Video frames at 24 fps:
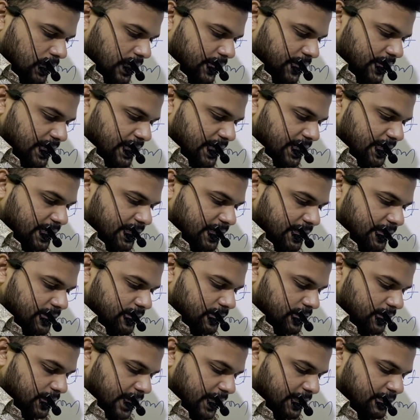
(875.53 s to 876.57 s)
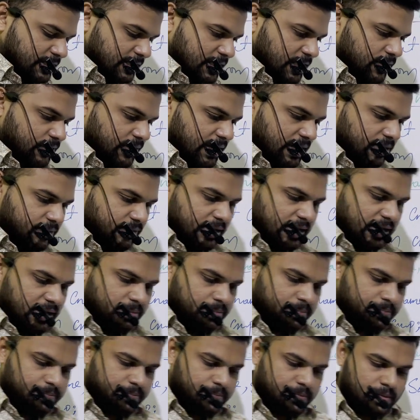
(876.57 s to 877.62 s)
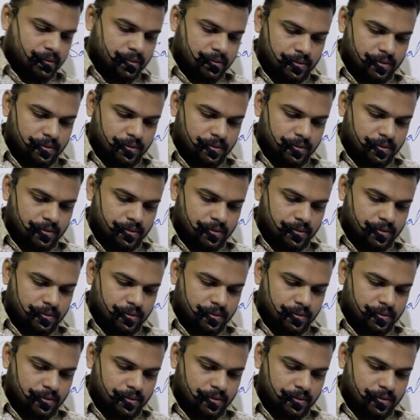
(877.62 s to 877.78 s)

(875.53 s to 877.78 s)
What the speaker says: I will execute a query.